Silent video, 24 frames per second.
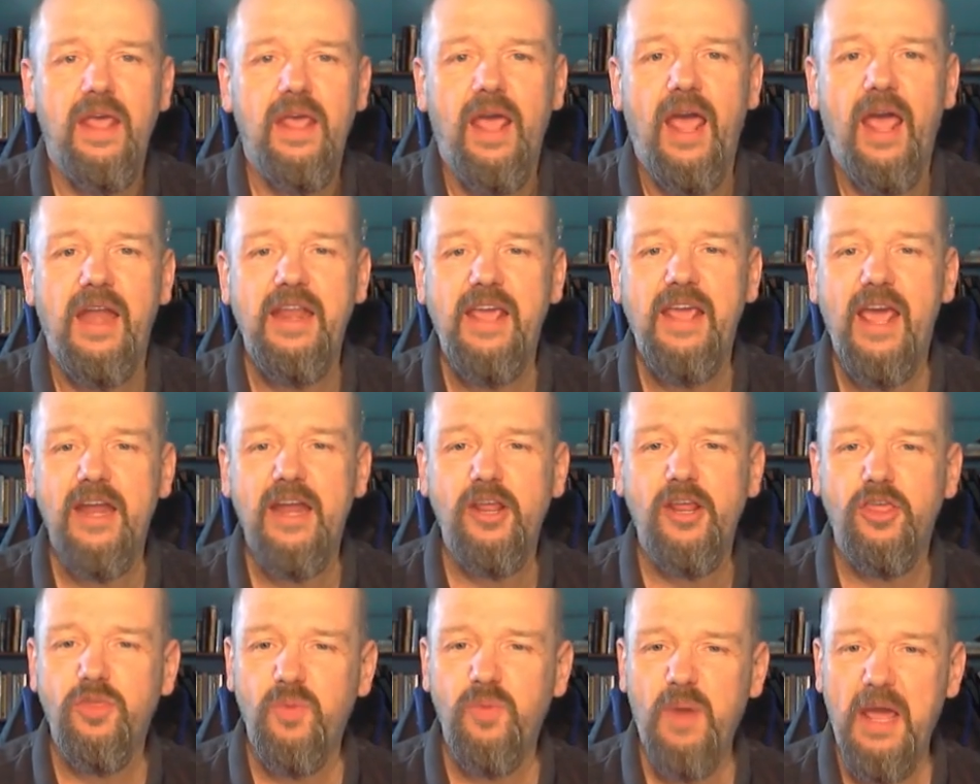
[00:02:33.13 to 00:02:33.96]
and he had
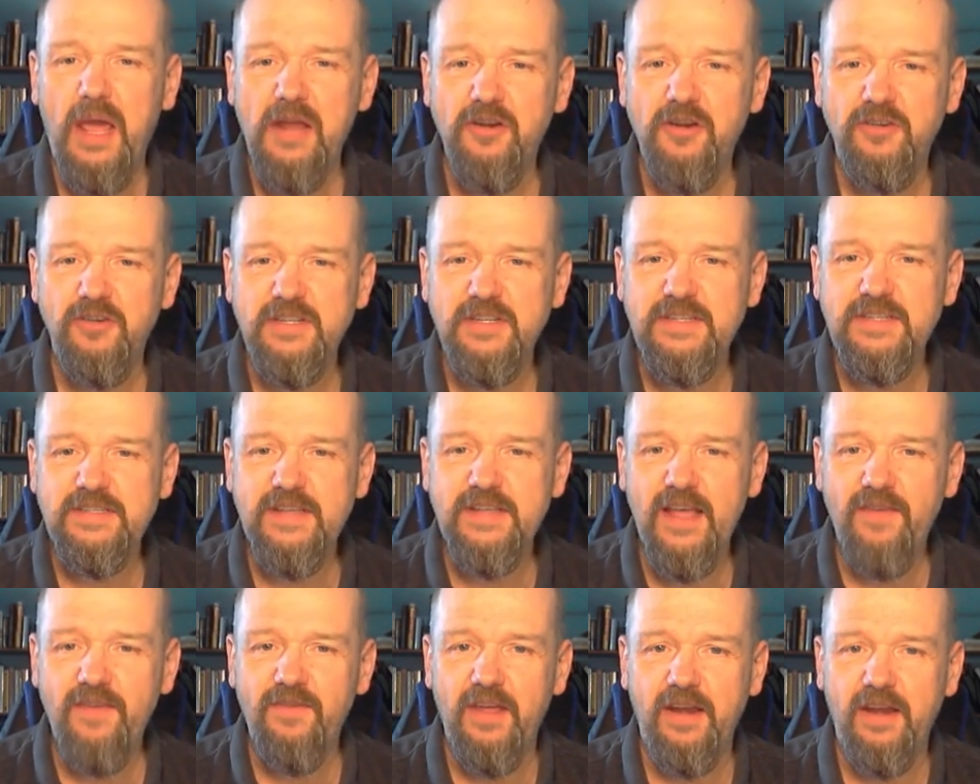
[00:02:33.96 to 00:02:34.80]
a
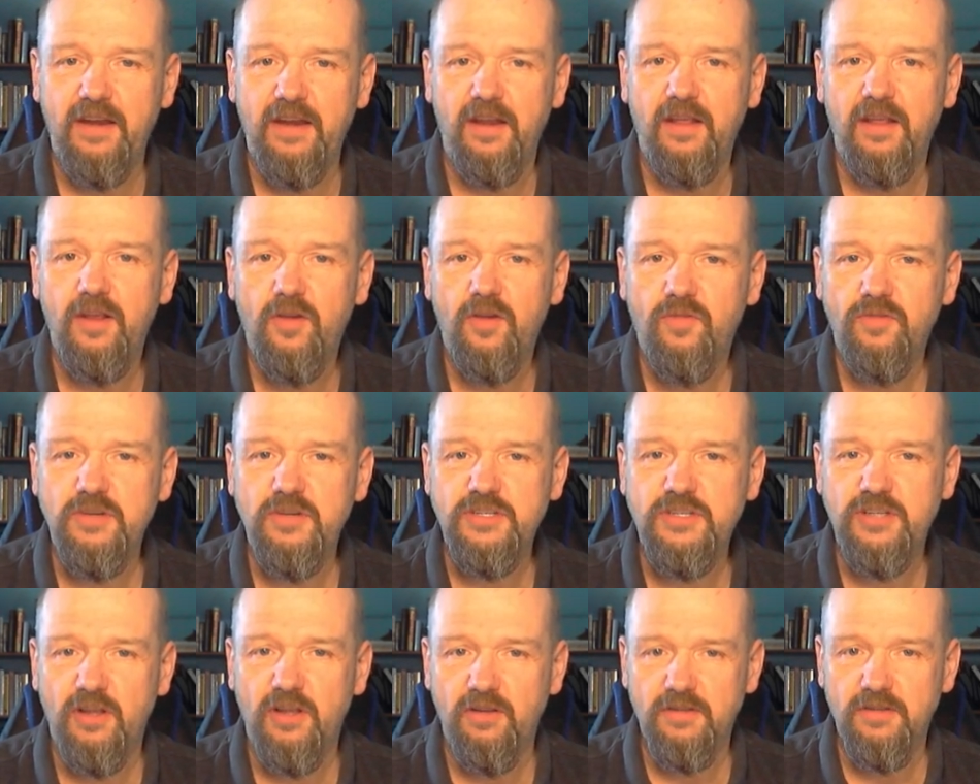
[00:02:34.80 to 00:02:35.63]
307
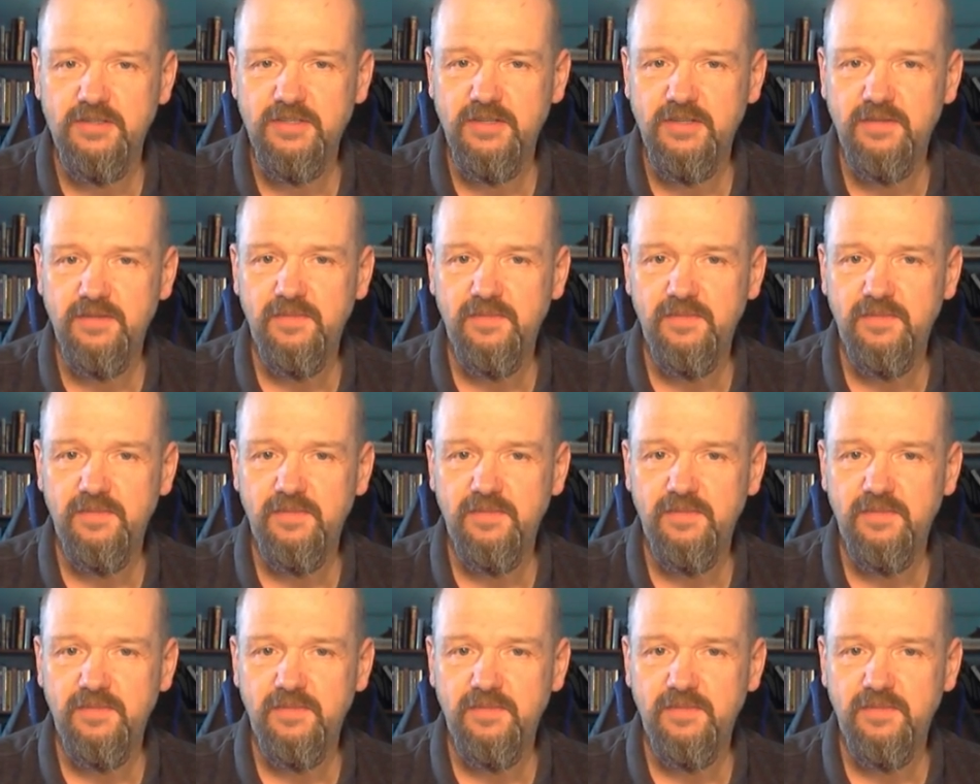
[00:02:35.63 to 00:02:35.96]
result.